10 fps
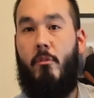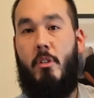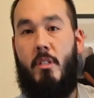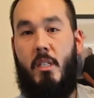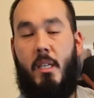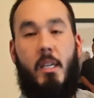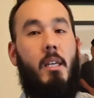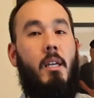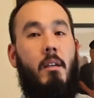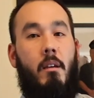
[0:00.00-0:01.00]
which is in the
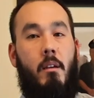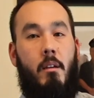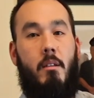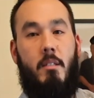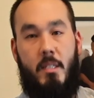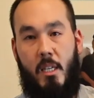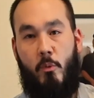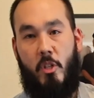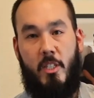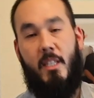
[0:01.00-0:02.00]
key, C,
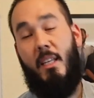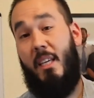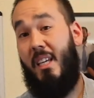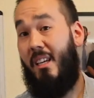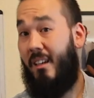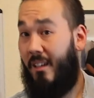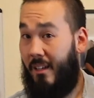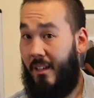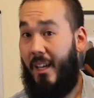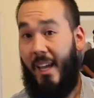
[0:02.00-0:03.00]
which is in the key,
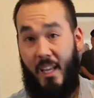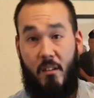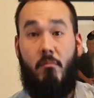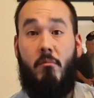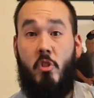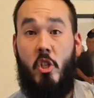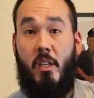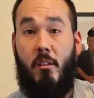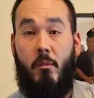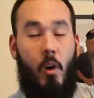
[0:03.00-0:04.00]
and
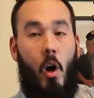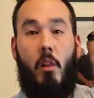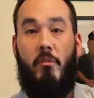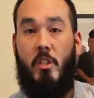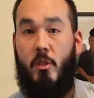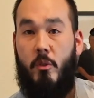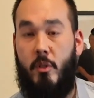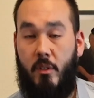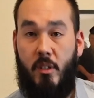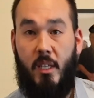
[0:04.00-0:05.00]
G. All of these notes
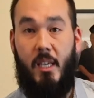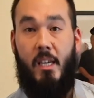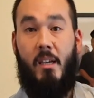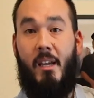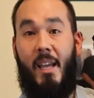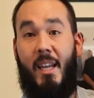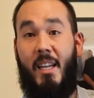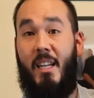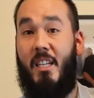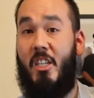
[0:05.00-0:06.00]
are in the key. And
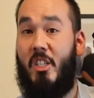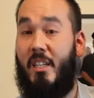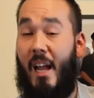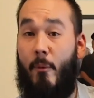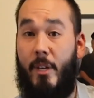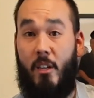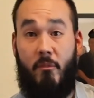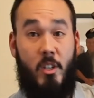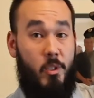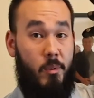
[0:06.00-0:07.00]
in addition, now we can
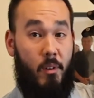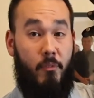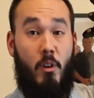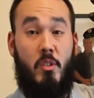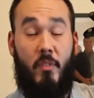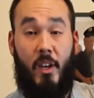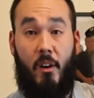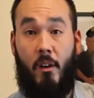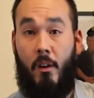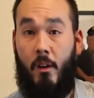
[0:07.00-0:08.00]
reach in our first
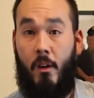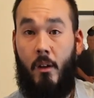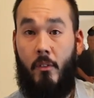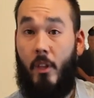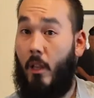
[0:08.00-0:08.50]
finger the